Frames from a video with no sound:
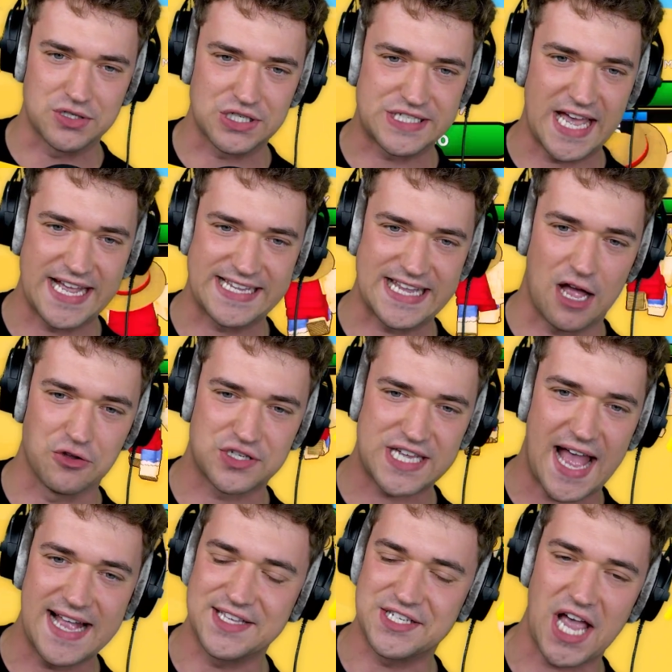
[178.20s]
to take down
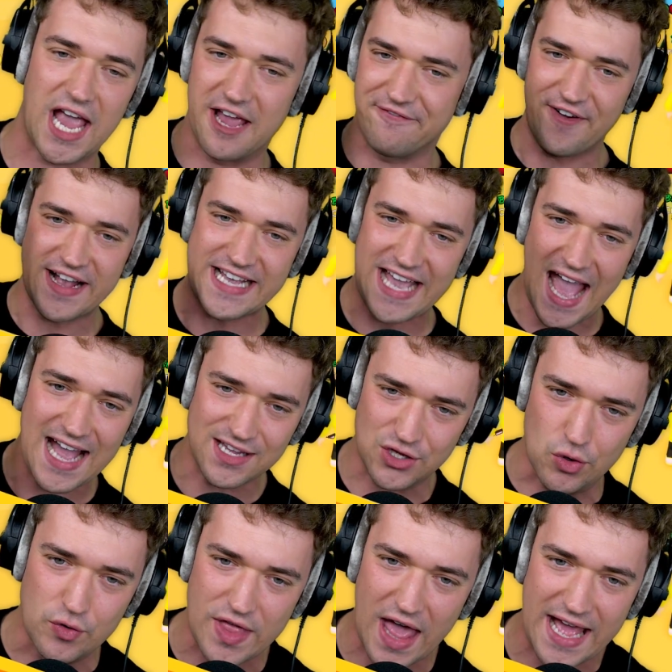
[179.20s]
Sanjay. If I can't
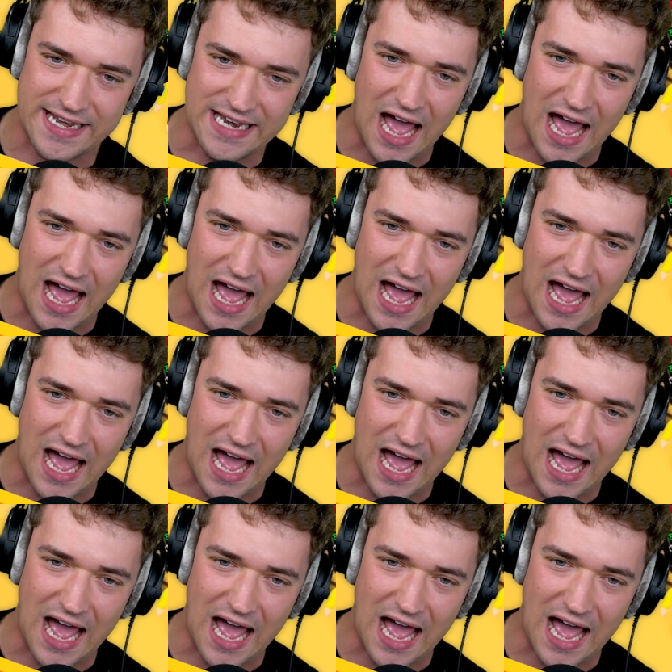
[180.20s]
do that